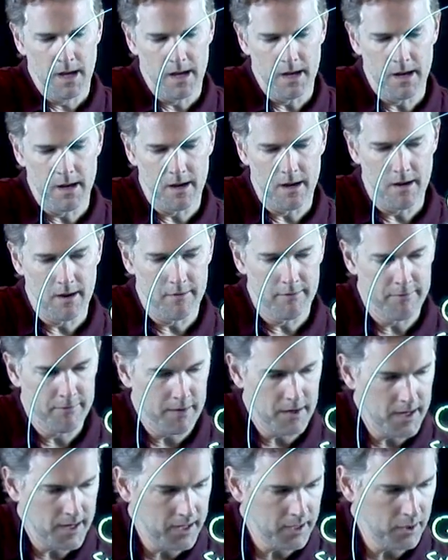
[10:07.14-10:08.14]
If
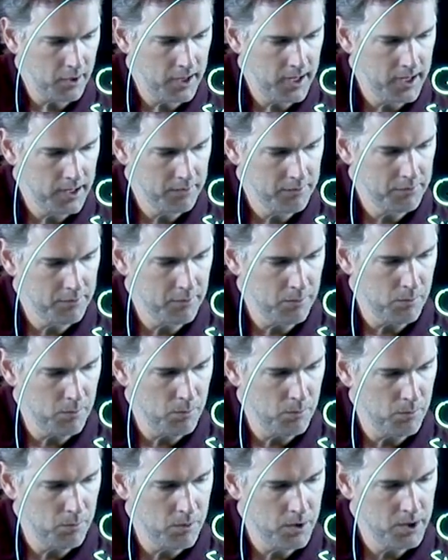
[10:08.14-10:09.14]
I
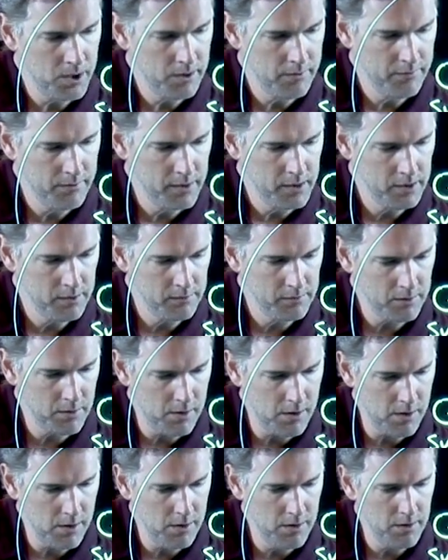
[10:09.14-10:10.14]
cancel one of these
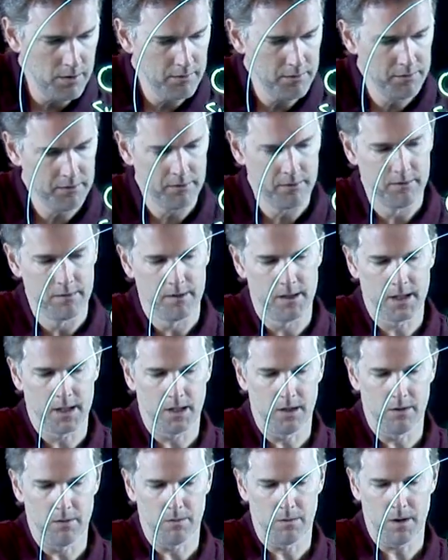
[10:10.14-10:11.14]
r's, I
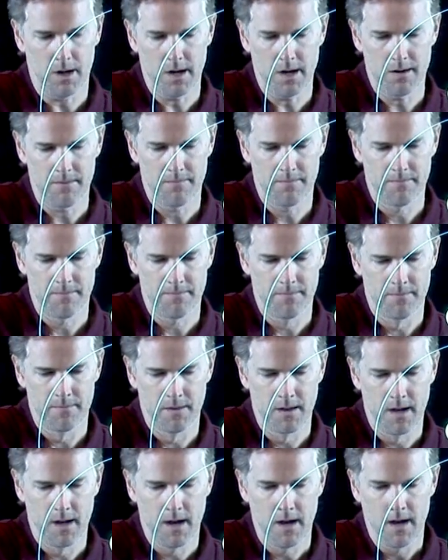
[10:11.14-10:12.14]
can do that.
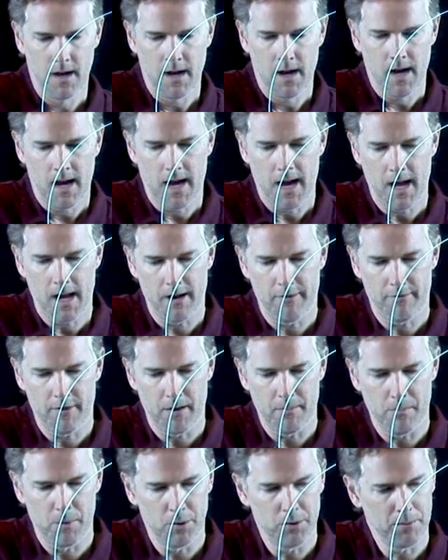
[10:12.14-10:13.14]
And if
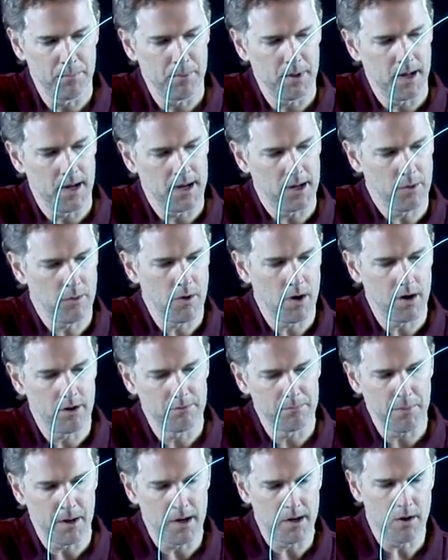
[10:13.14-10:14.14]
I multiply
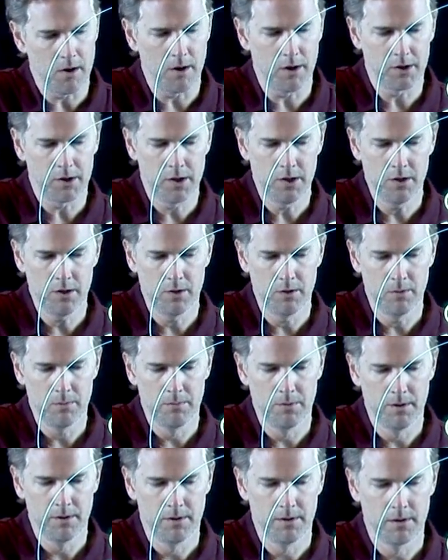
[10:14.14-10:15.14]
across by r
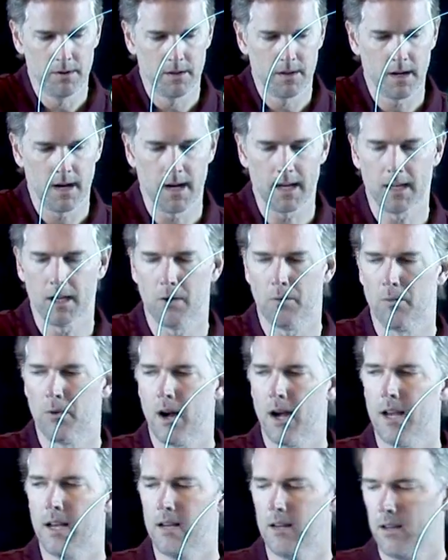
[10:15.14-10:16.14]
cubed, I can
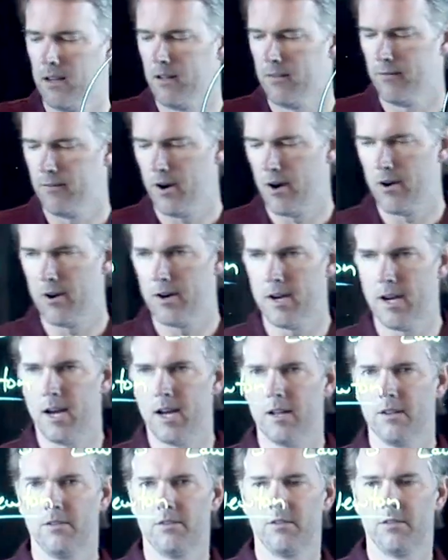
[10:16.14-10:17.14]
write a very
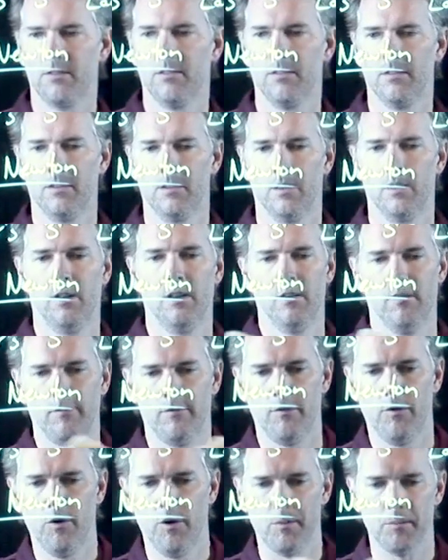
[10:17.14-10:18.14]
nice
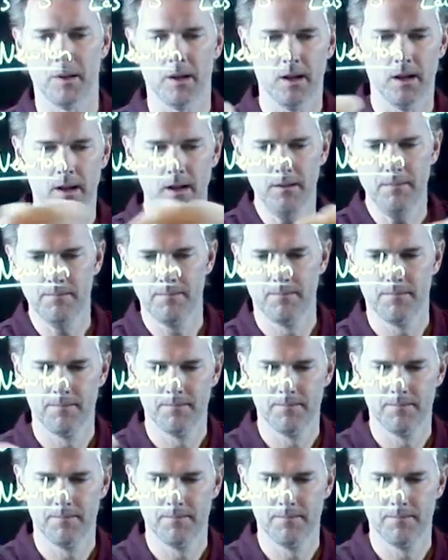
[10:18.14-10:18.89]
formula,